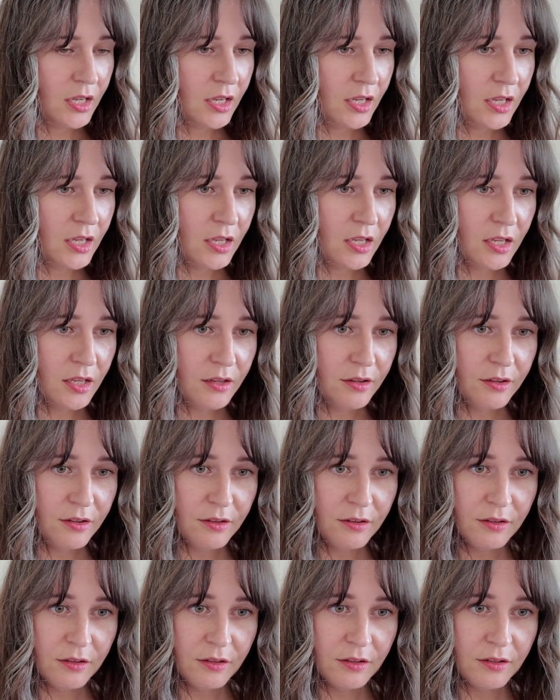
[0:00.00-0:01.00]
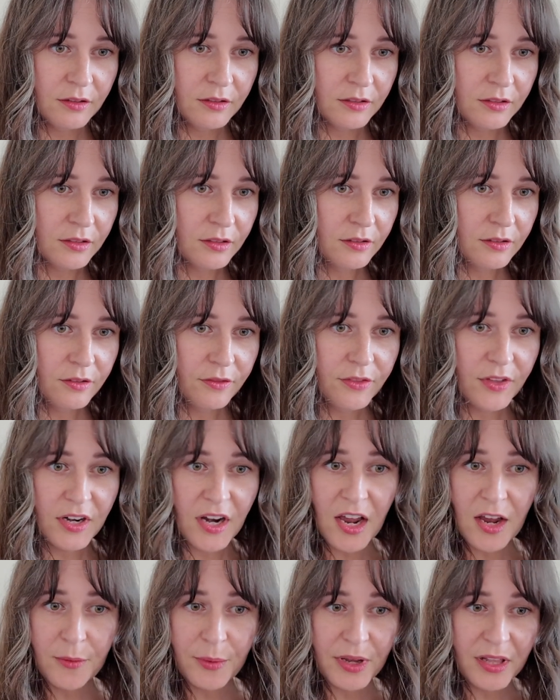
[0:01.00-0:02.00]
And then
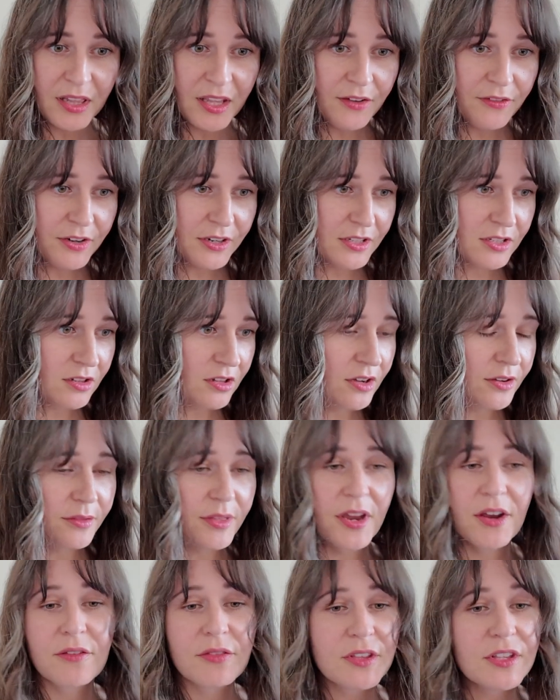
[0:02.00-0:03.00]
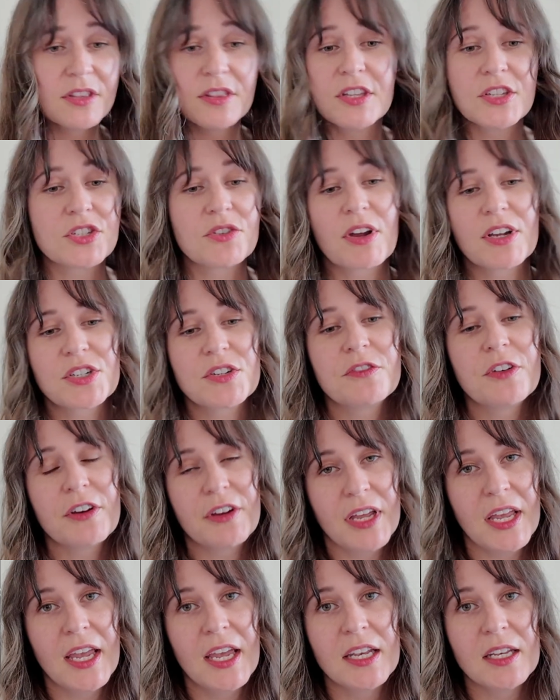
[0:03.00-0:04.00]
Highway 11 is along there. These are actually
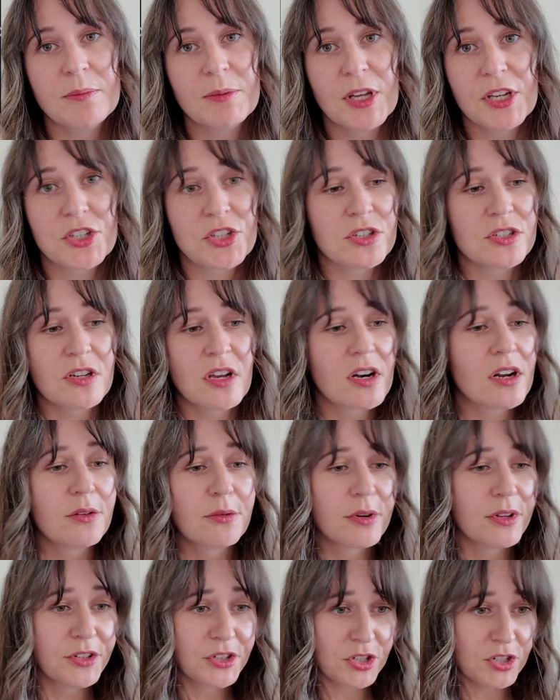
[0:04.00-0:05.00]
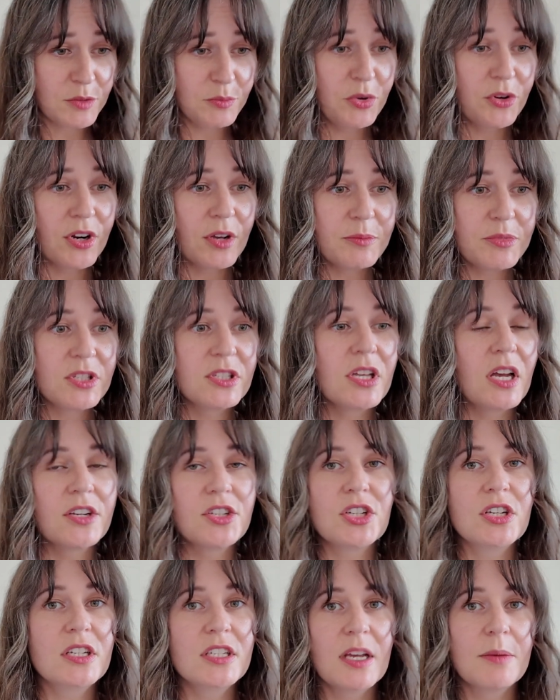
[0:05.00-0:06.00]
very handy pictures. Not all realtors put up
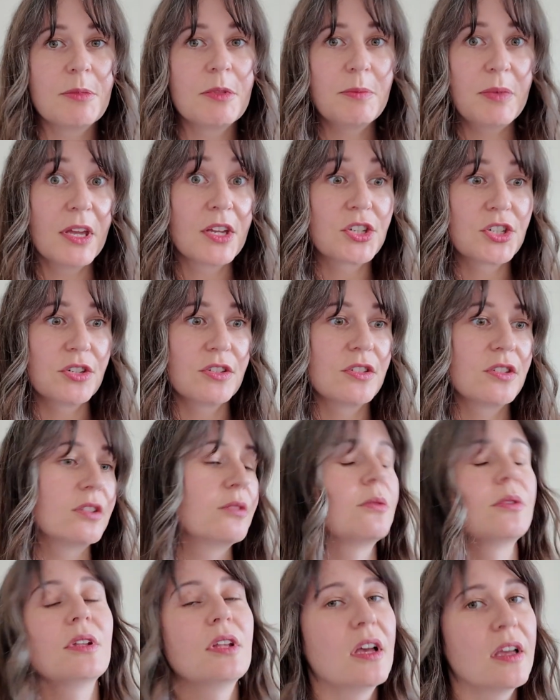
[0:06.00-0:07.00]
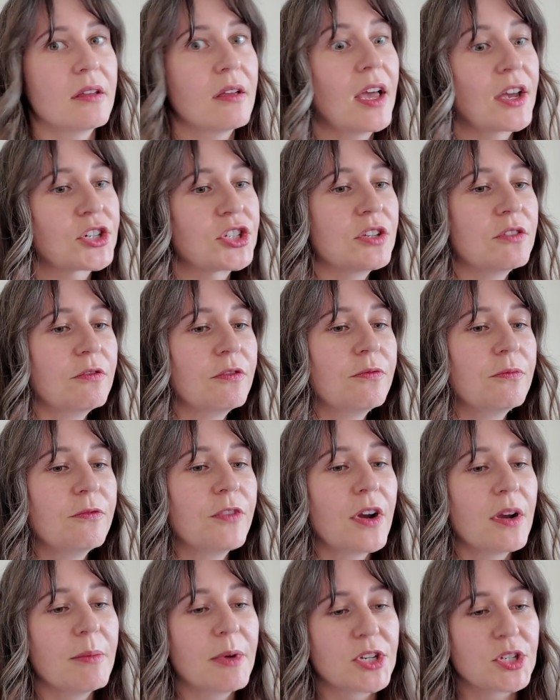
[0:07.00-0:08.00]
such in-depth pictures, so I actually
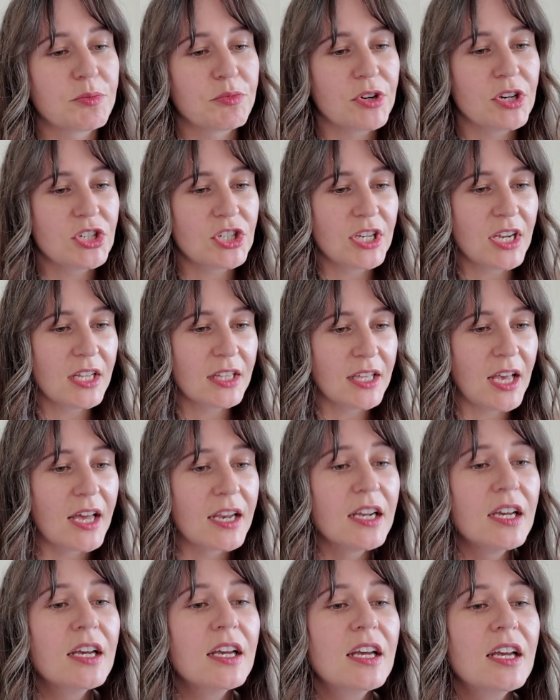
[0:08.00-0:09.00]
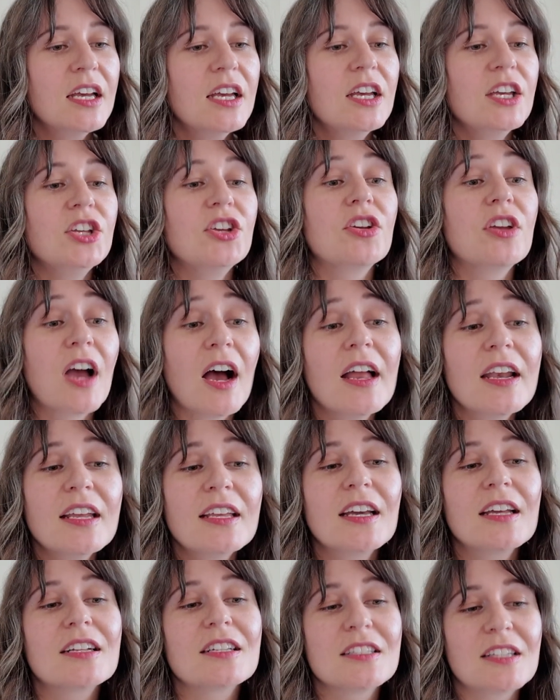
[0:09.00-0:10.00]
very much appreciate that. You kind of
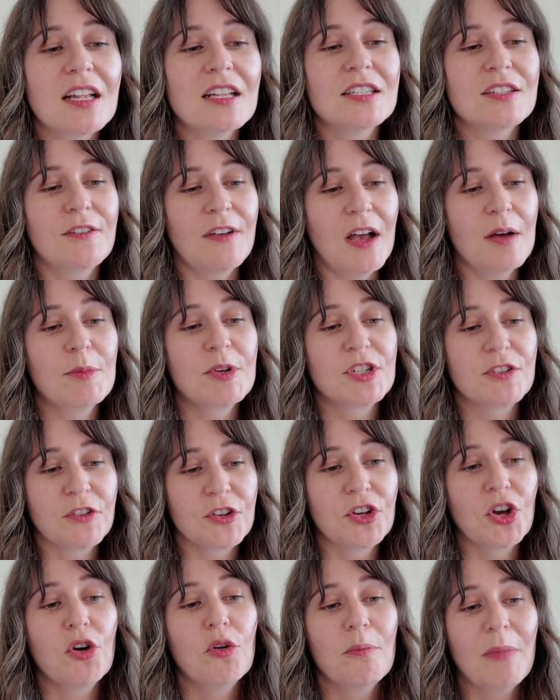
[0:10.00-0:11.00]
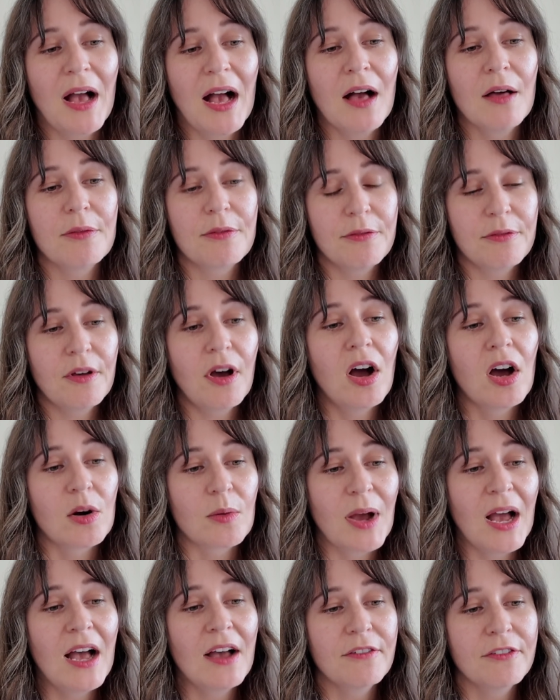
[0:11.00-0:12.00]
get a sense of how much of a goat path
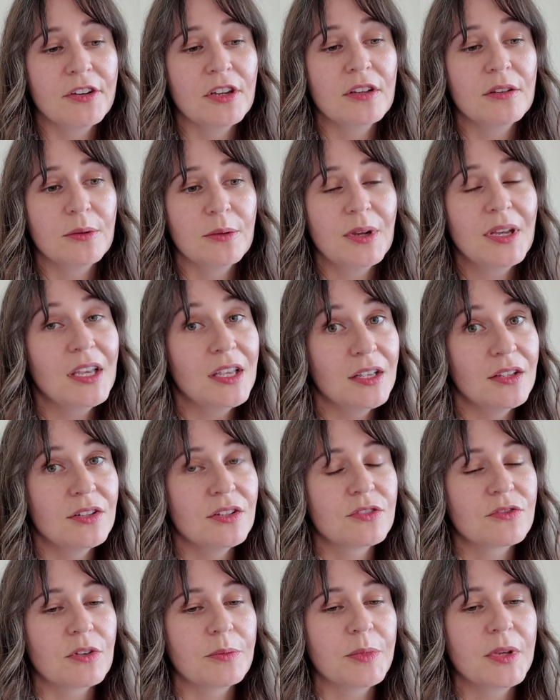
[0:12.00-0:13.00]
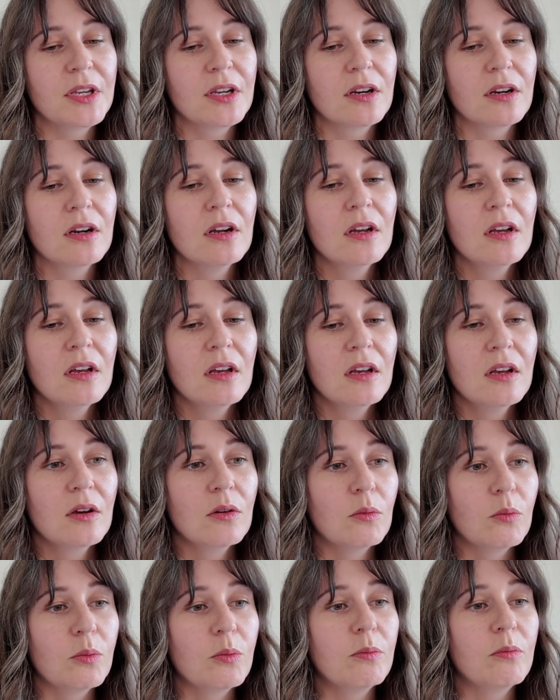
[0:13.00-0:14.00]
Ottawa Avenue is from here.
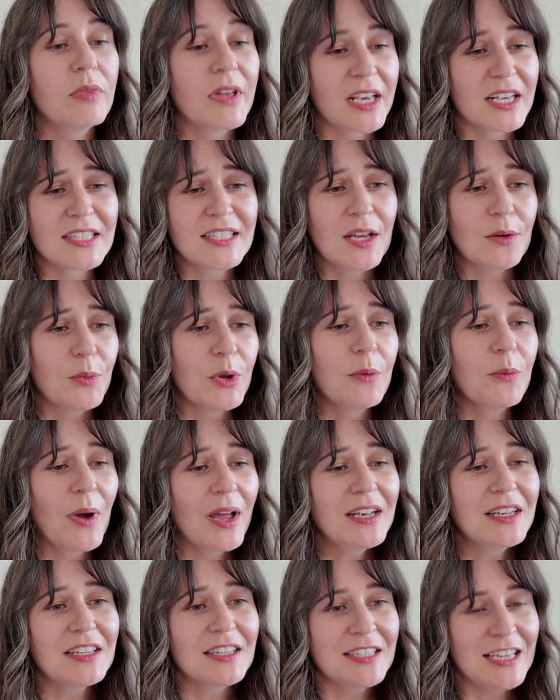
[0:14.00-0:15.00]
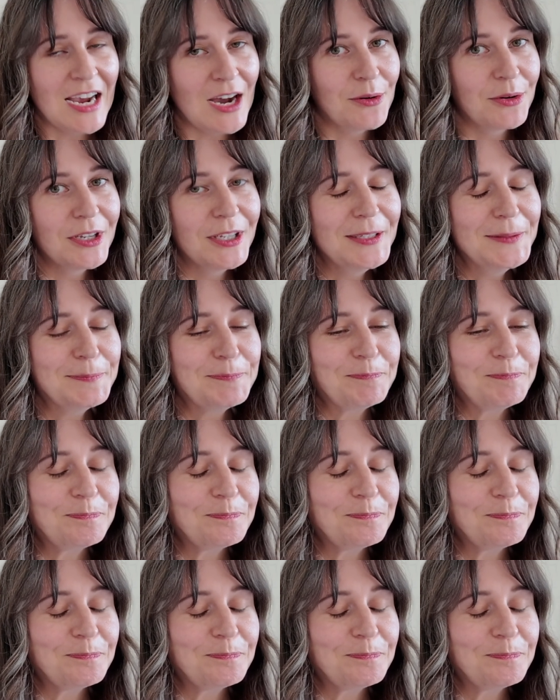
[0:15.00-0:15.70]
Like I said, we went down it,